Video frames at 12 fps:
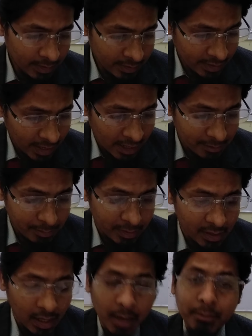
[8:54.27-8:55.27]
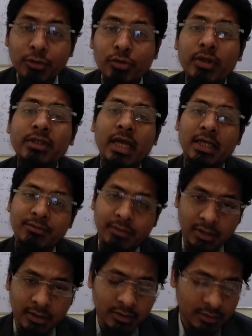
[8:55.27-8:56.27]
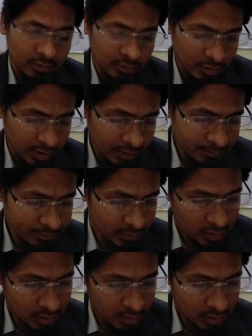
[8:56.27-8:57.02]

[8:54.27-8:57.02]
can bring harm to us as well, okay.